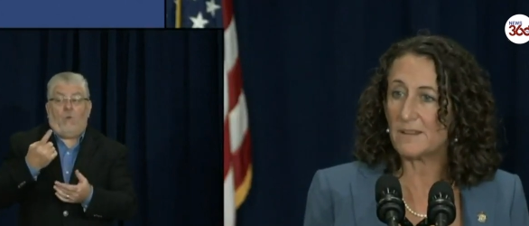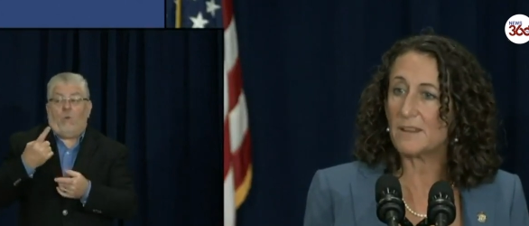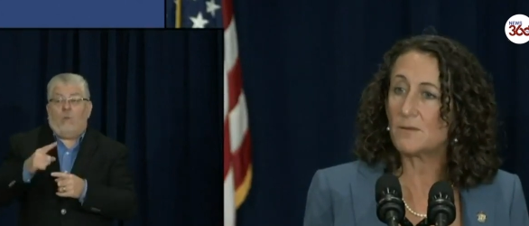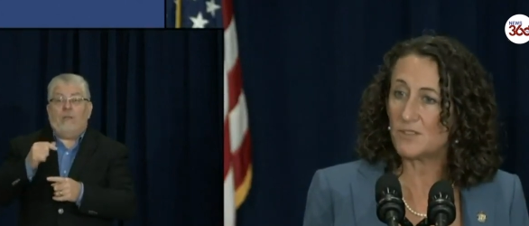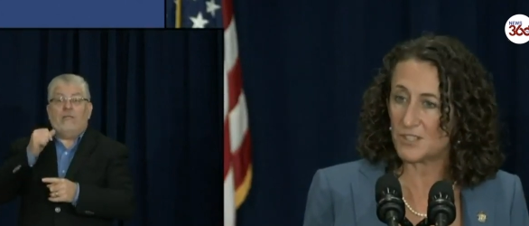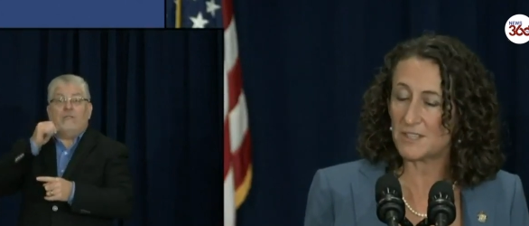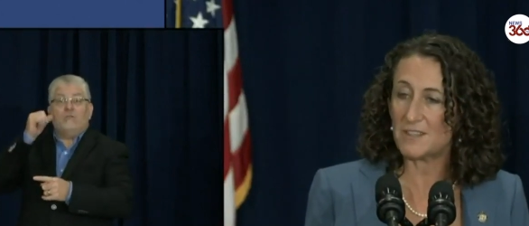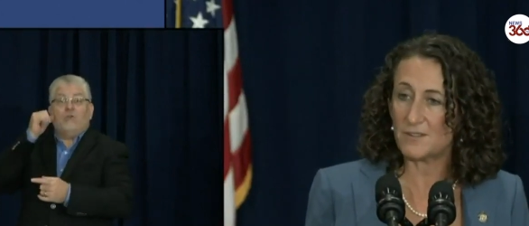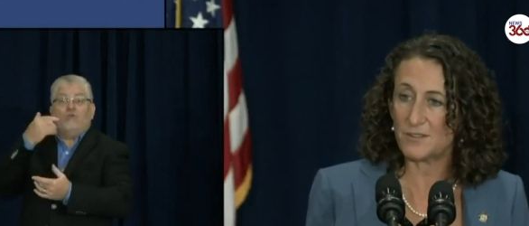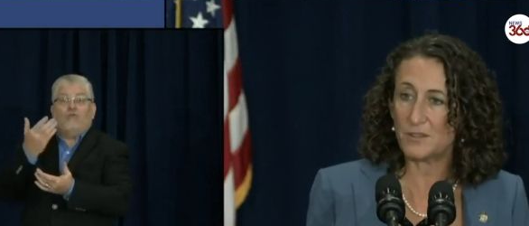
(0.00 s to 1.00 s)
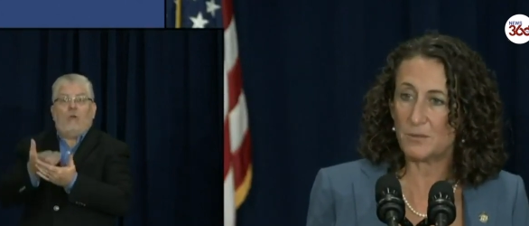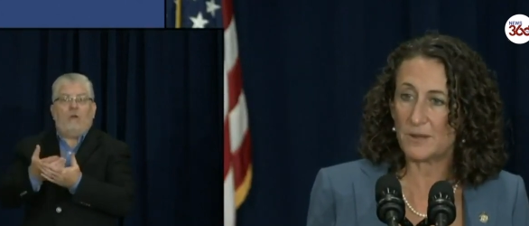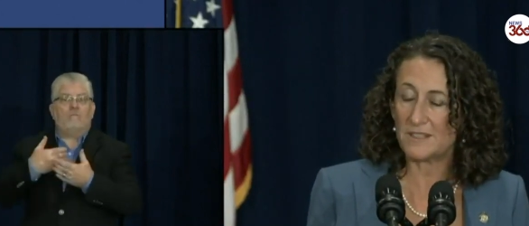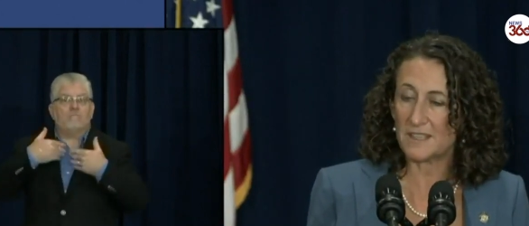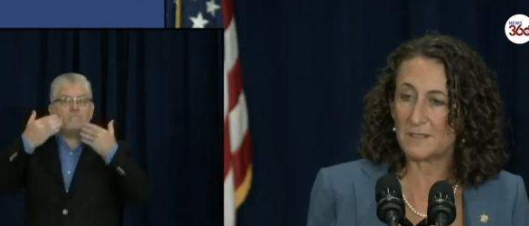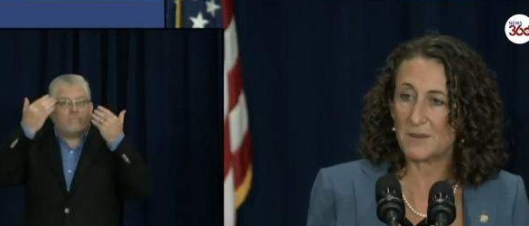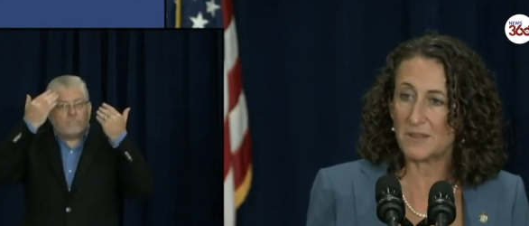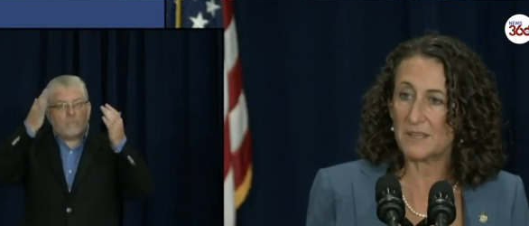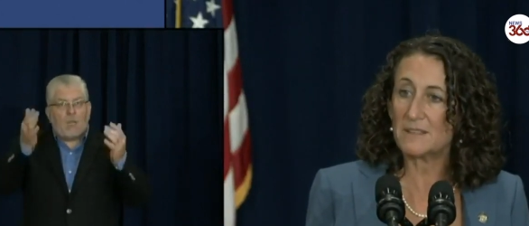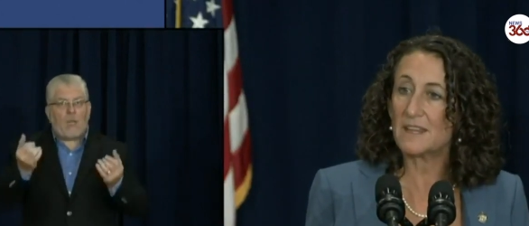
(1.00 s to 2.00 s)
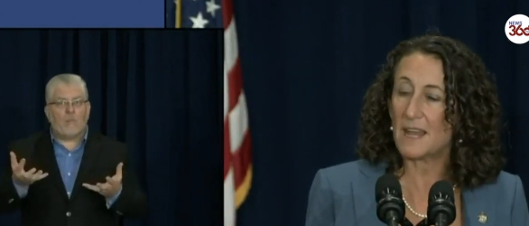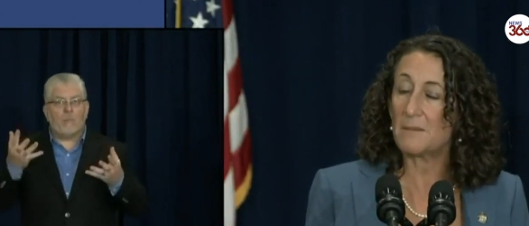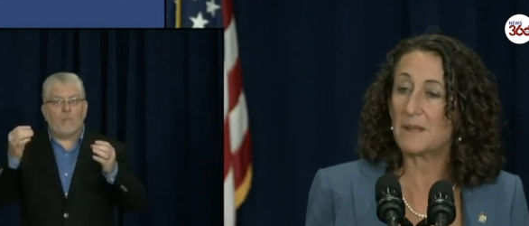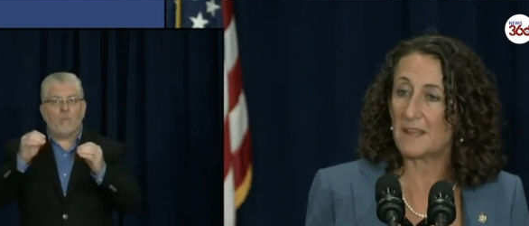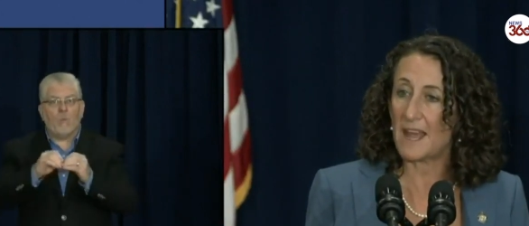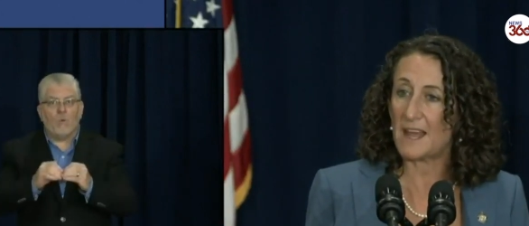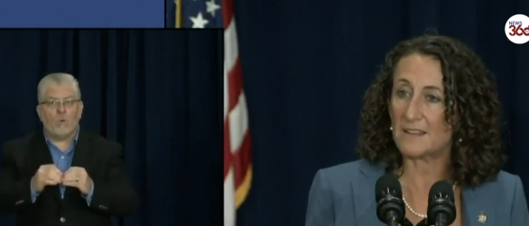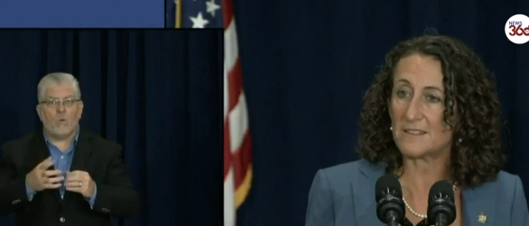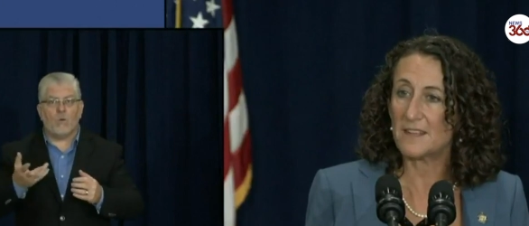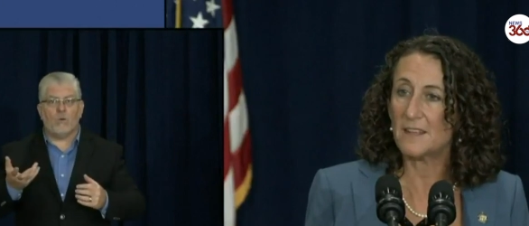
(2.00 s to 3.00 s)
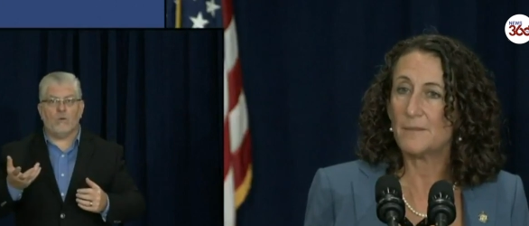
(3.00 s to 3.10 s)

Speaker 1: It was just under 2.6 million that had been cast.